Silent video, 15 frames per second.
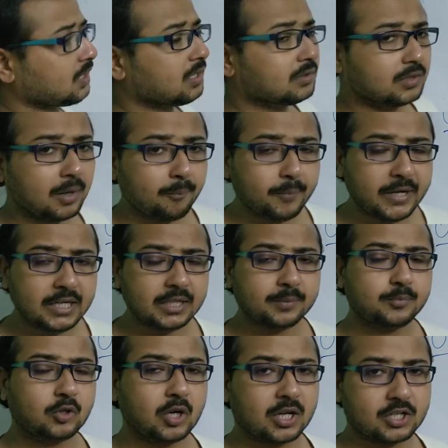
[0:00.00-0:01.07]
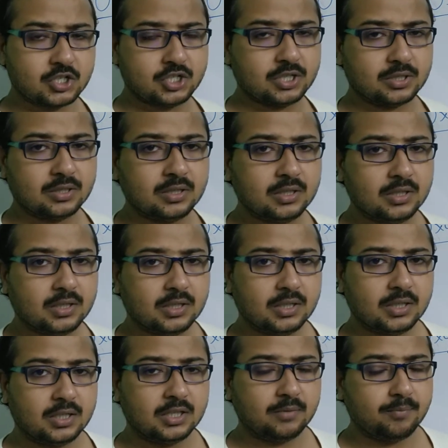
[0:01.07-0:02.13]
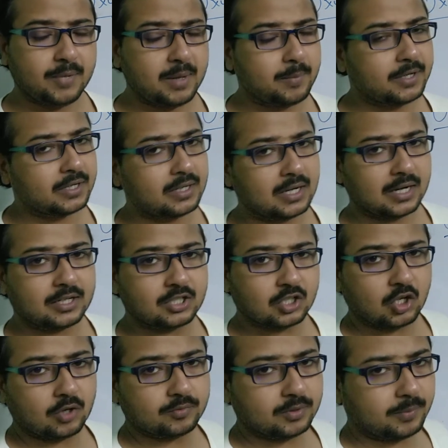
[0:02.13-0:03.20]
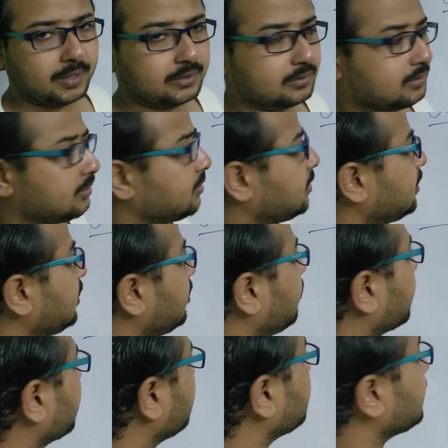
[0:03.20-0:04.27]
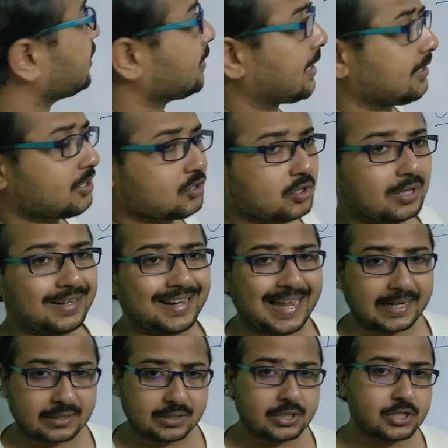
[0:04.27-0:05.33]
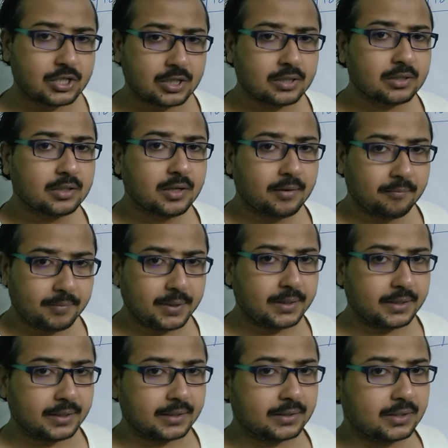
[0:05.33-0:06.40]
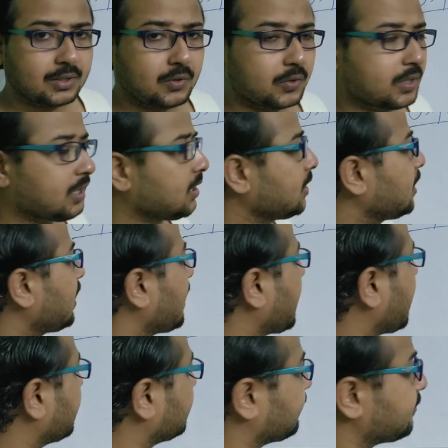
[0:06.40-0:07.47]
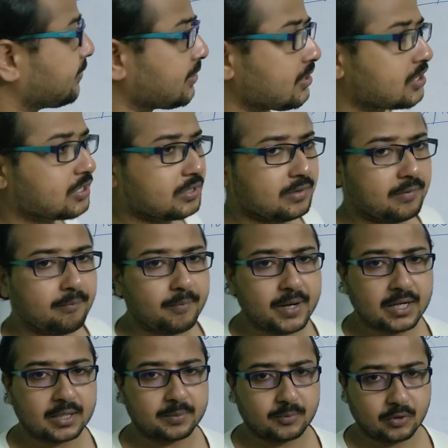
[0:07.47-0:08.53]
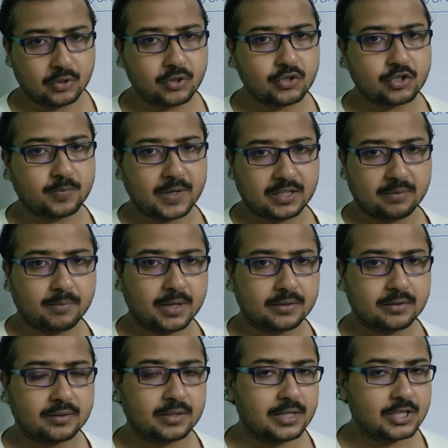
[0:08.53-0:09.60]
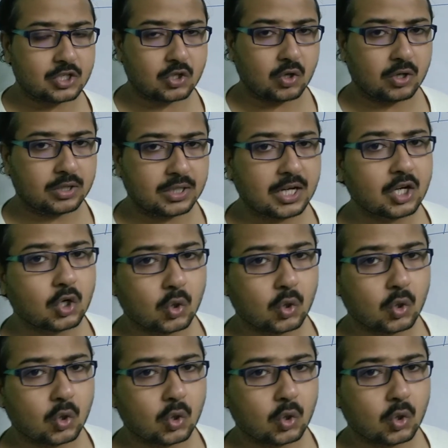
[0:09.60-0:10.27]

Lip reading: the milk production in the mammary gland of the mother. Okay, that is called lactation period. Okay, and the first milk produced by the mother is called the